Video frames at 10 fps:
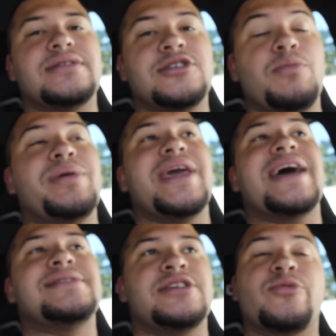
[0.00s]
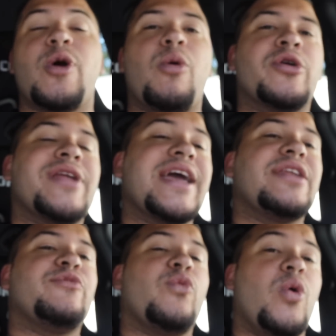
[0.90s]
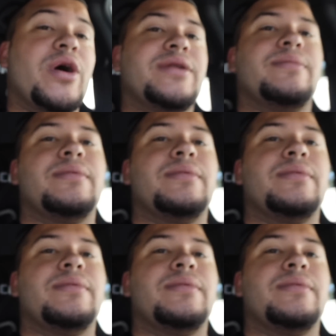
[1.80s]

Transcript: to be at 0 or -1.